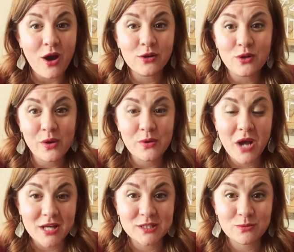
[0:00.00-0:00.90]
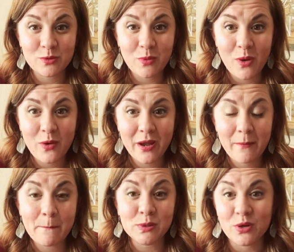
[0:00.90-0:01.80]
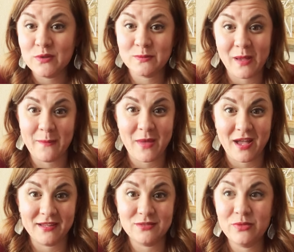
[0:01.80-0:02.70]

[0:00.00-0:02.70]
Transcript: Our loyal customer program blows my mind.